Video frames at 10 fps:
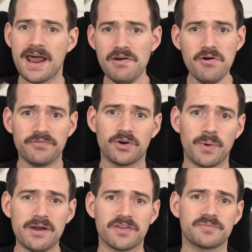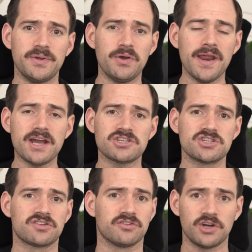I don't know if you're aware of this, but you can
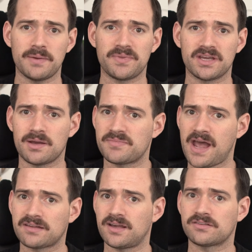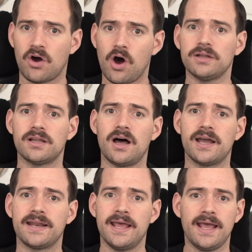actually just look up the Income Tax Act
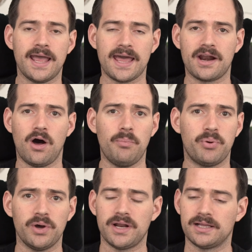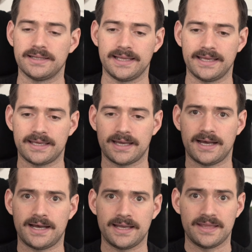online, and I'll put a link
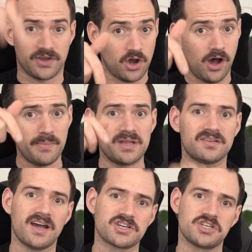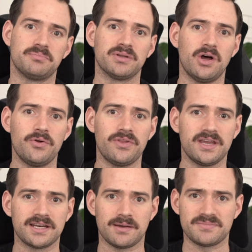in the comments actually below the Income